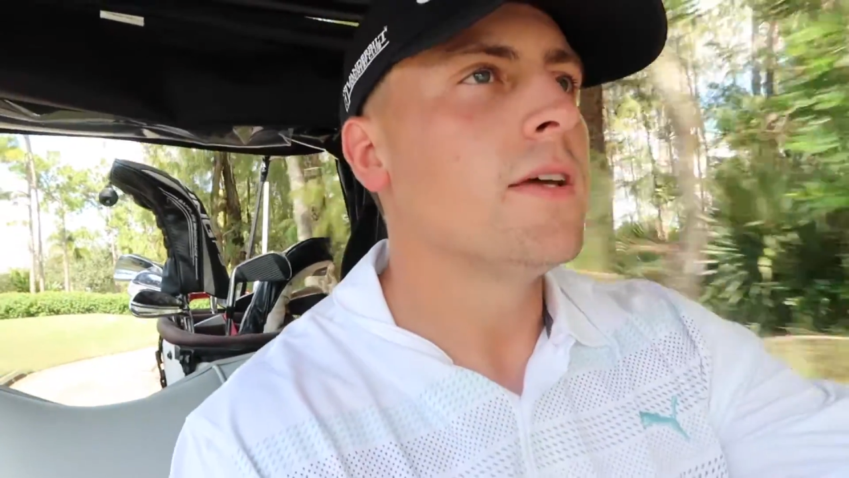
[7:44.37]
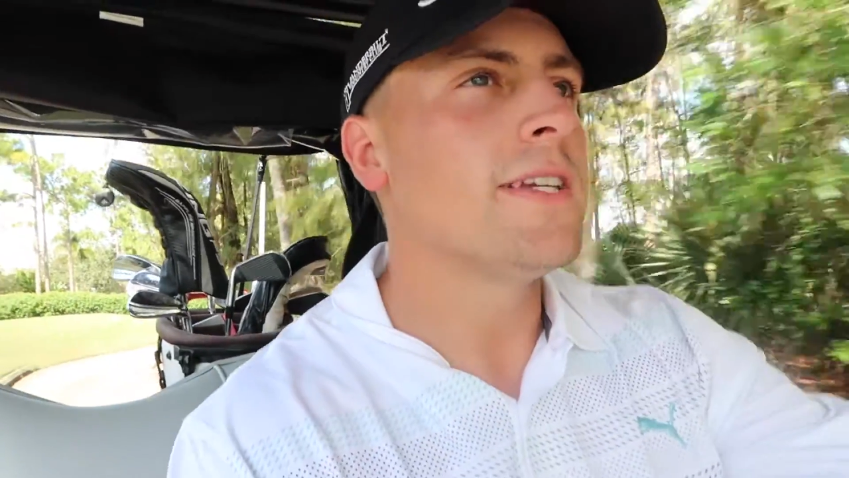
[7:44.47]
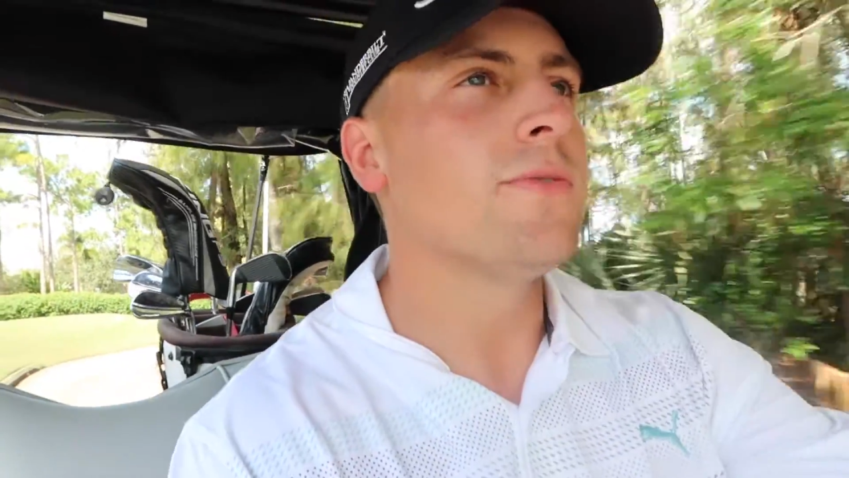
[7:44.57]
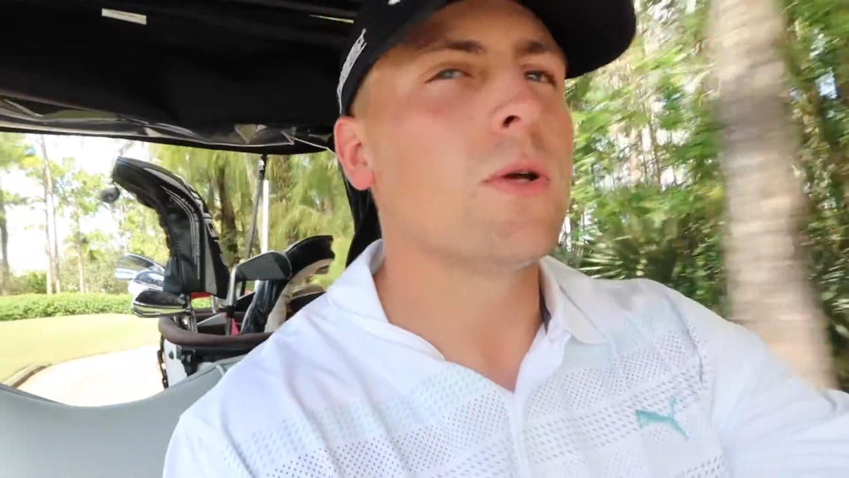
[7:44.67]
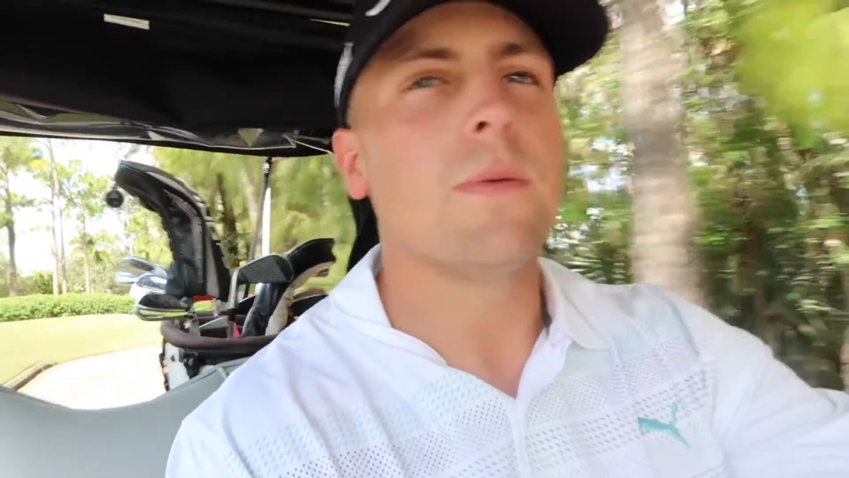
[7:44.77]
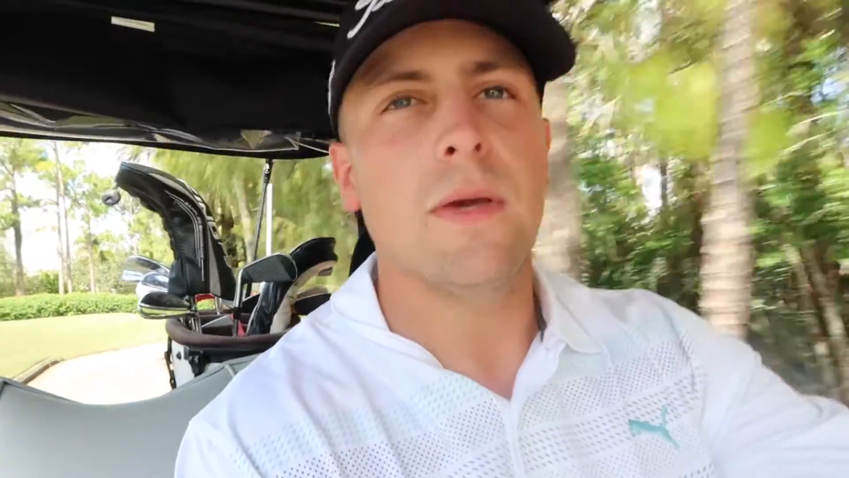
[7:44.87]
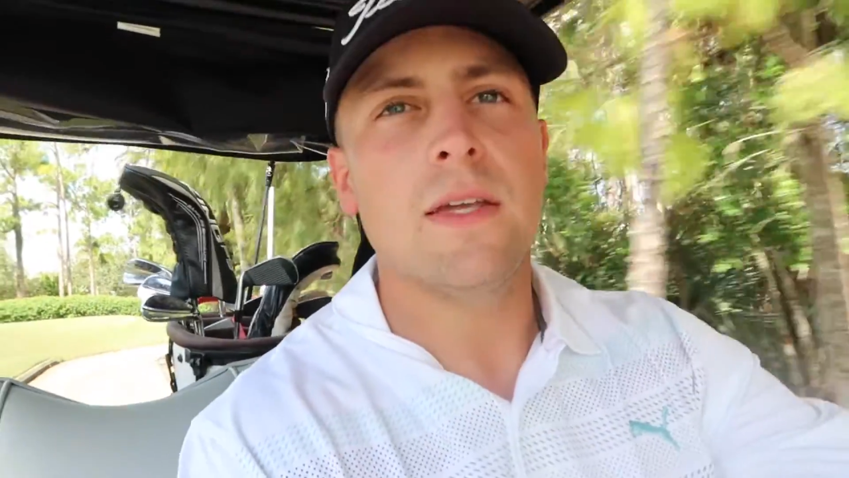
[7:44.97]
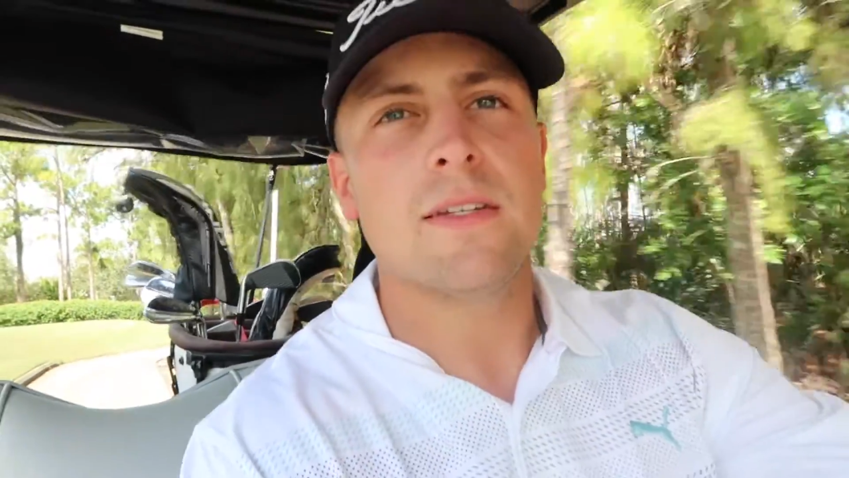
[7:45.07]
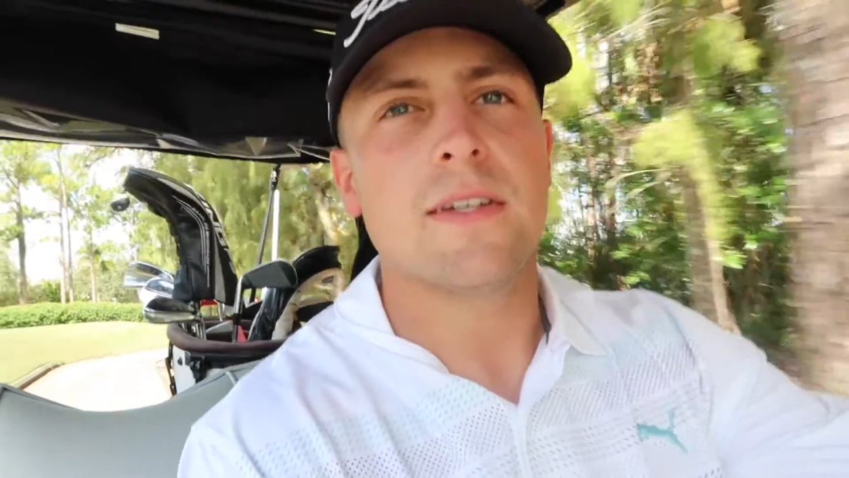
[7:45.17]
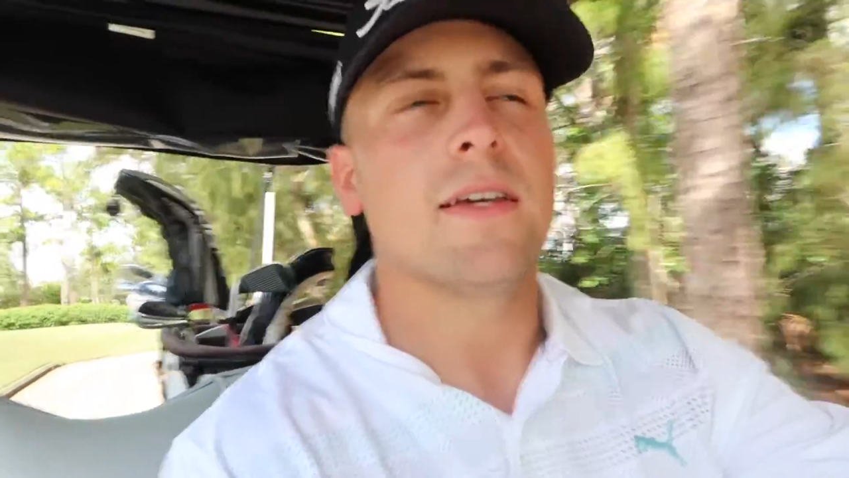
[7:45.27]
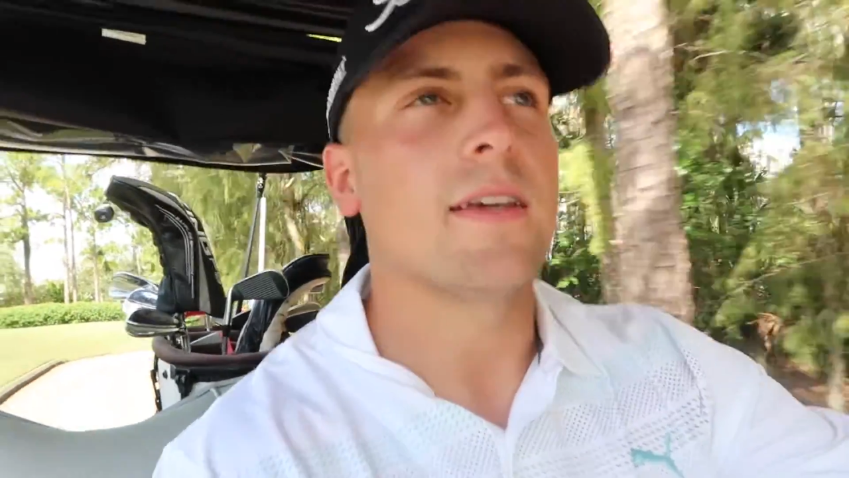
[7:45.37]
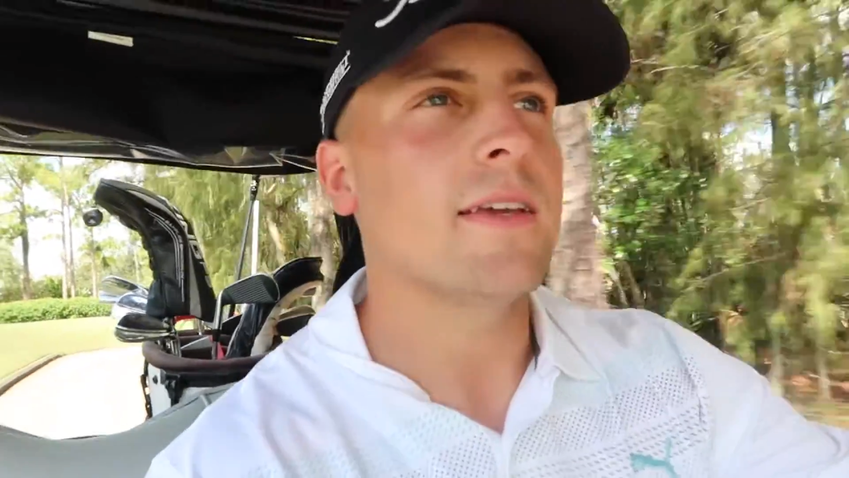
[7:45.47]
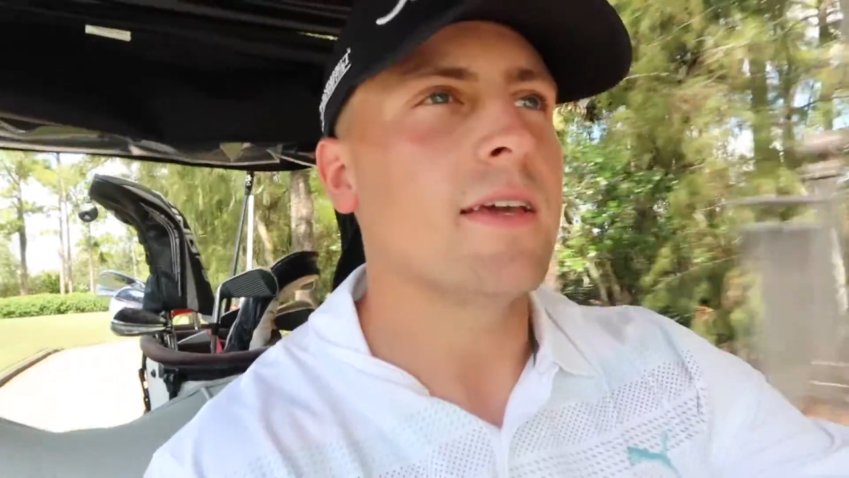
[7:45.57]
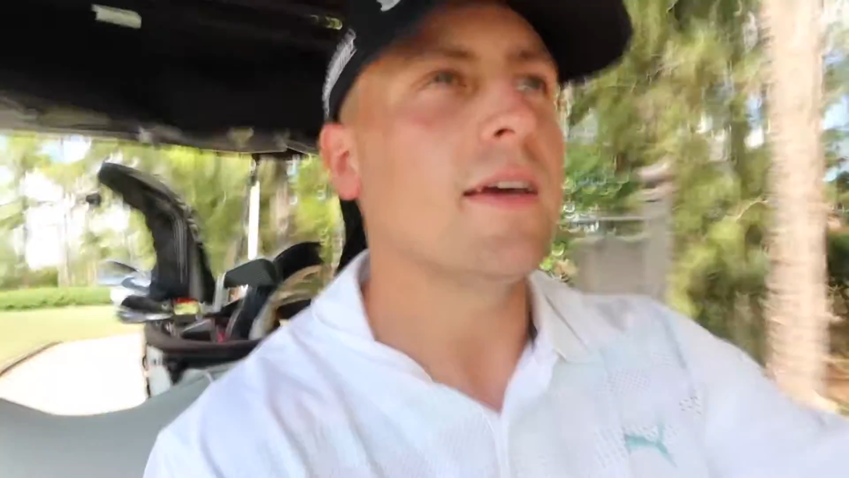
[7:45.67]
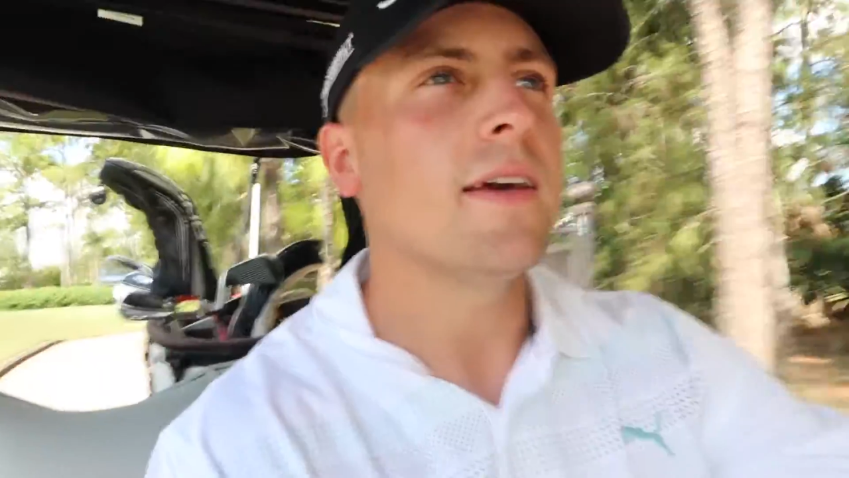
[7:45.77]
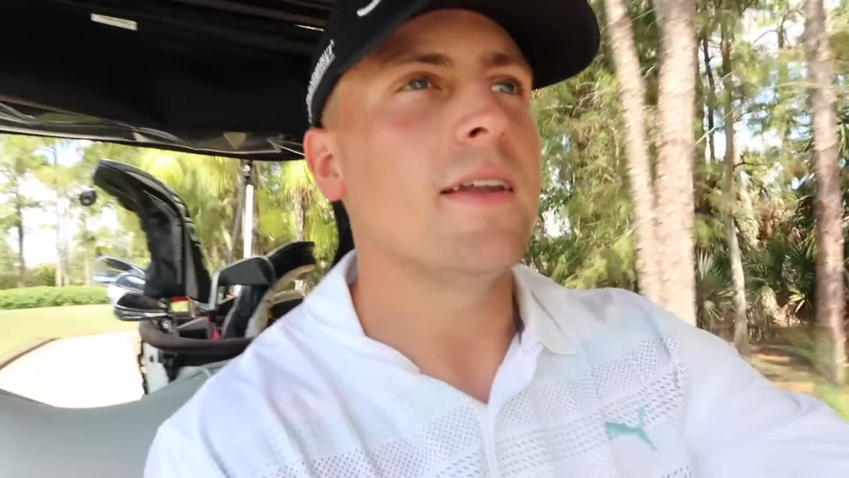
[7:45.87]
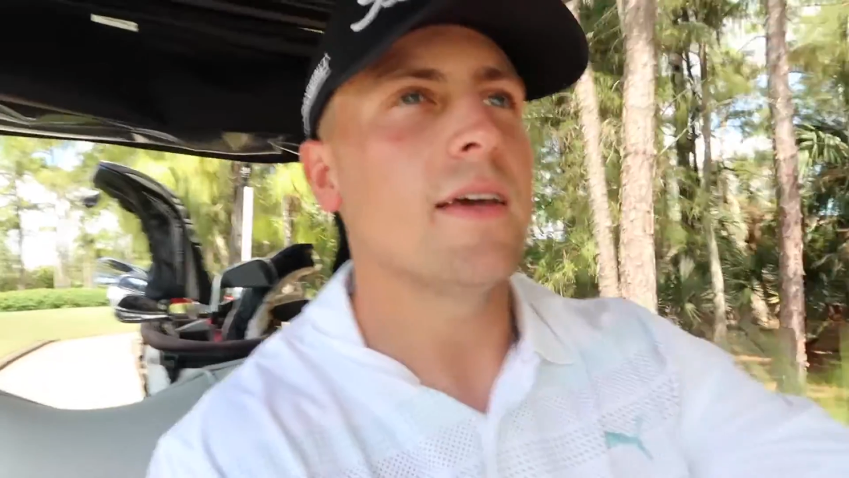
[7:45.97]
Didn't really mean to hit